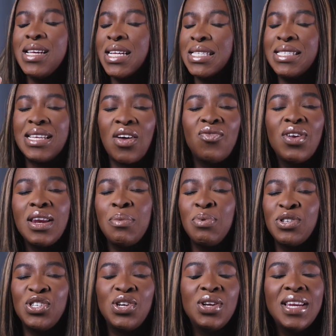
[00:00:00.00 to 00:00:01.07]
it's definitely
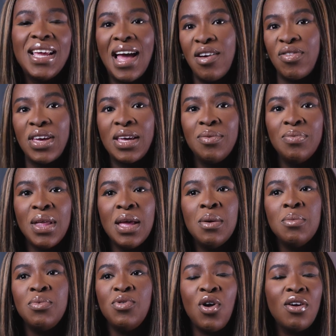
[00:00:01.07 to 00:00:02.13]
patchouli heavy.
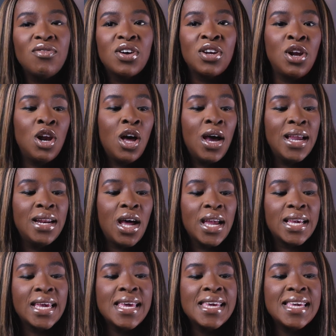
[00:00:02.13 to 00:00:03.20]
I'm not even gonna lie,
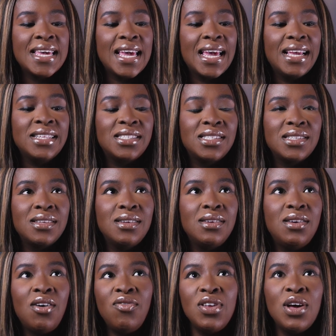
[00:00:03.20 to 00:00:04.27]
like, it's
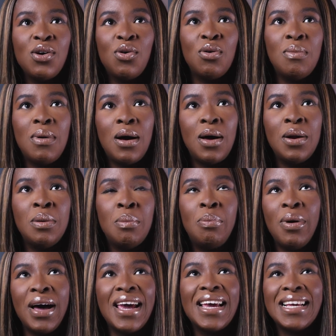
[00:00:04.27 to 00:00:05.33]
lovely and gourmand,
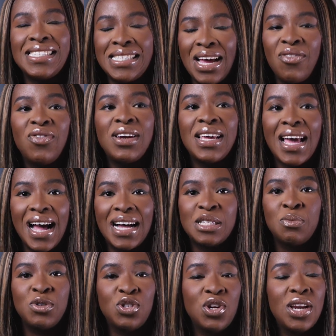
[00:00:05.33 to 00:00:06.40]
but it definitely
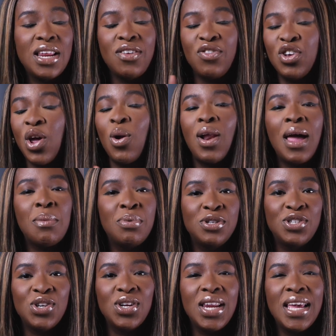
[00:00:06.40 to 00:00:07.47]
has patchouli. If you don't like
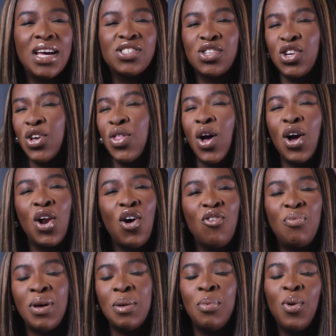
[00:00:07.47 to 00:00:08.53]
patchouli, because I know that a lot
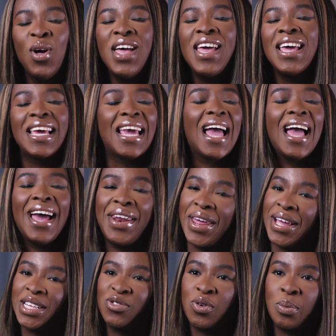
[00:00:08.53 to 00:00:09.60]
of people get
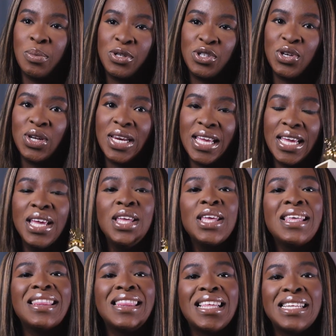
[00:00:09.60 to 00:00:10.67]
headaches from patchouli,
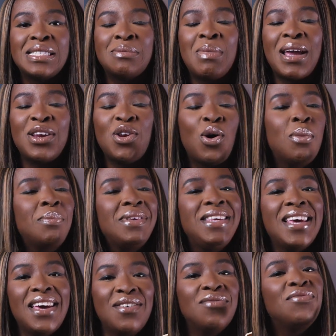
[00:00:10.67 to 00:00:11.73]
this may not
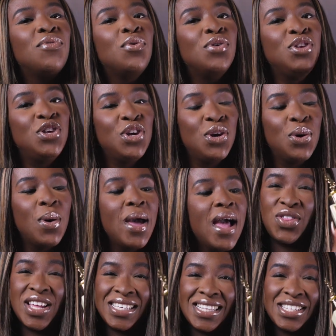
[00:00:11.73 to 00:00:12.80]
be it for you.
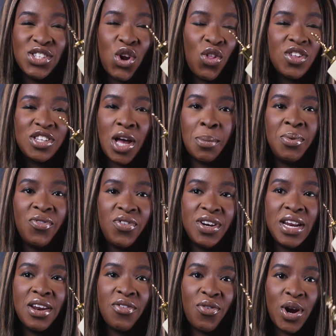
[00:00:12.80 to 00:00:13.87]
This is not the type of
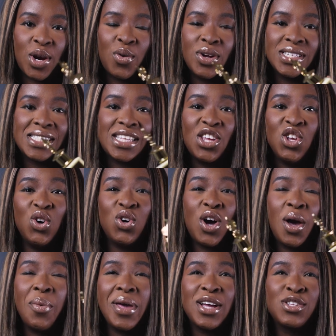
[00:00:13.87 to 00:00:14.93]
vanilla fragrance that you're
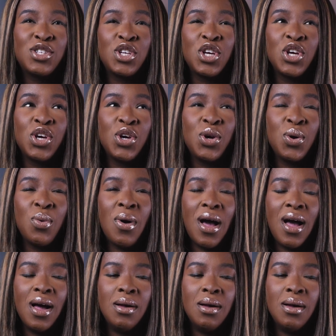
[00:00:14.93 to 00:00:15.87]
going to